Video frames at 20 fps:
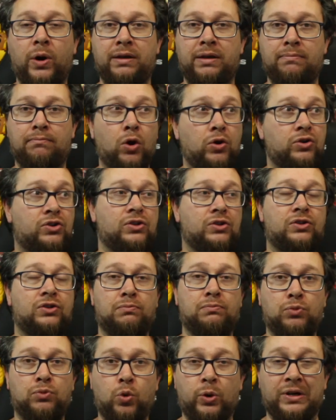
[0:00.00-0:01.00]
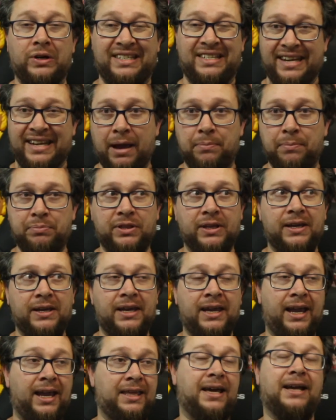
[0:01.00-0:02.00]
emotions or more depth,
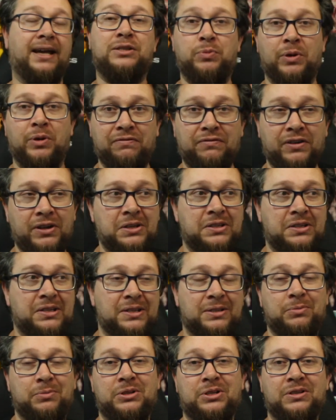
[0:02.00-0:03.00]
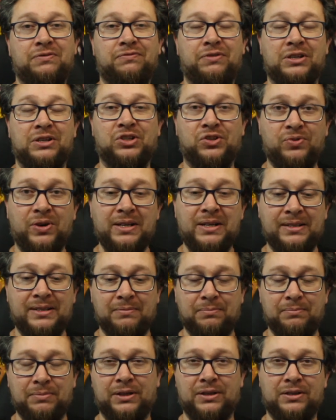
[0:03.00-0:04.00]
and that's when it finishes, which is
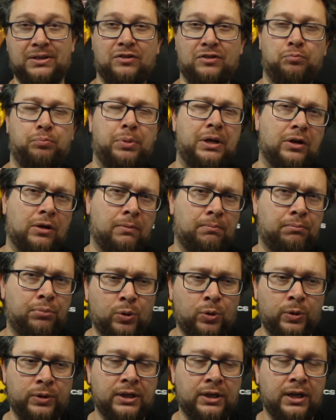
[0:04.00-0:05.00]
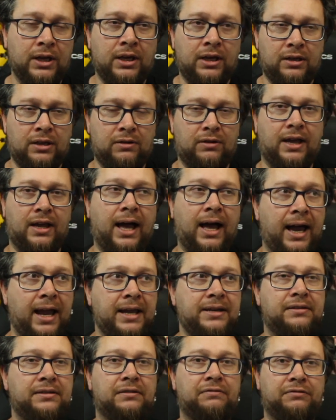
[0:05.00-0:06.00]
frustrating because you've been on board, you're
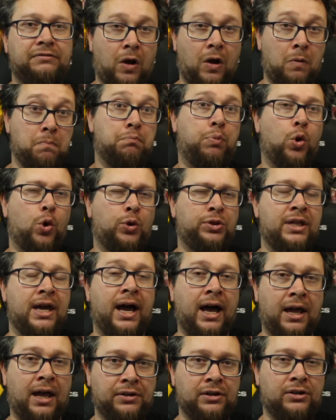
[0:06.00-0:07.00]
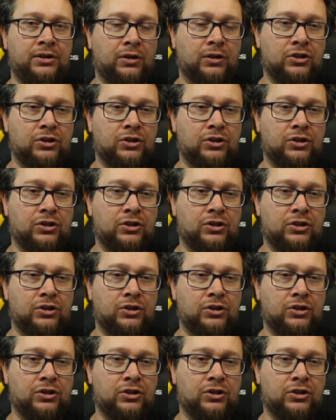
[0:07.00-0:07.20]
kind of on board the underdog